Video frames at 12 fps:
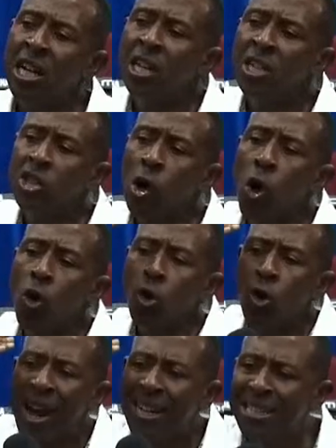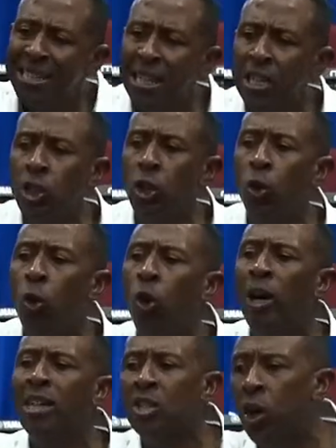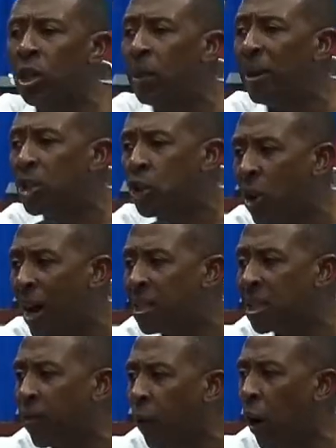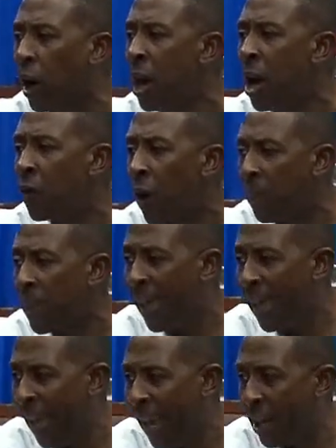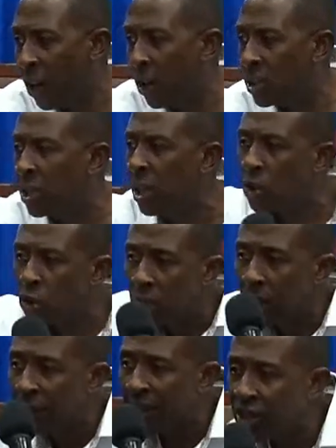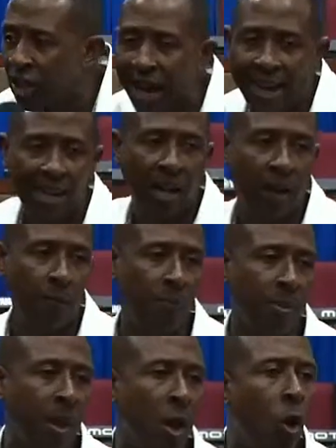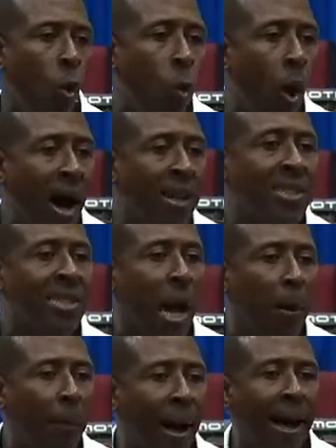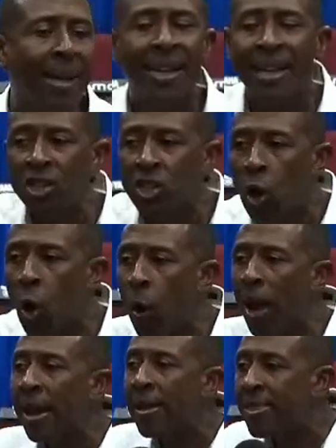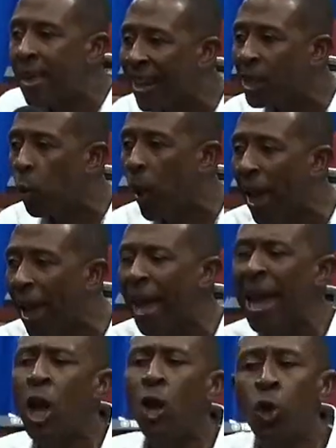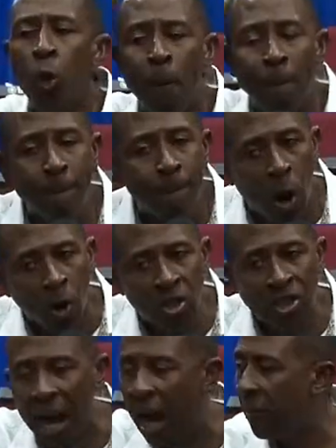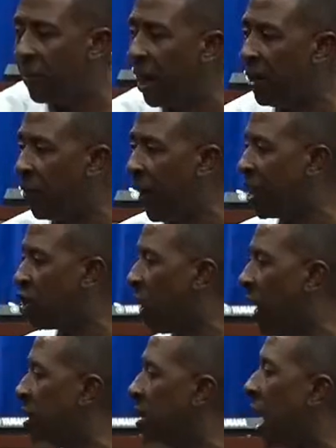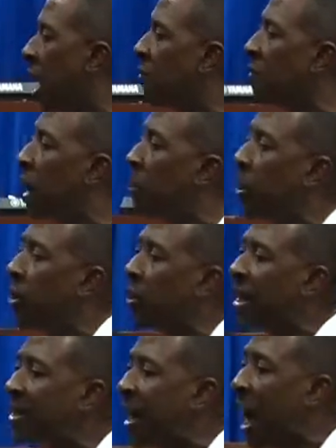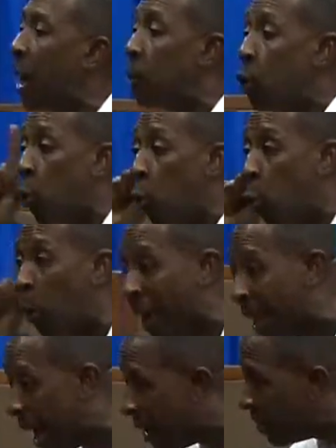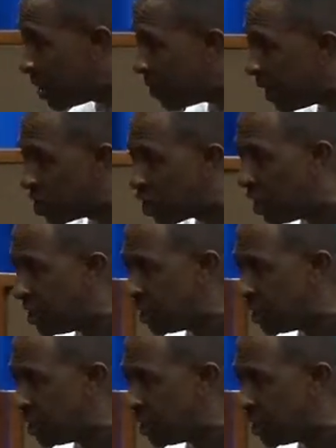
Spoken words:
So residue is going to be transferred from the anus to the vagina. Once a man is going that way, you must have infections after a period of time. You will have infections.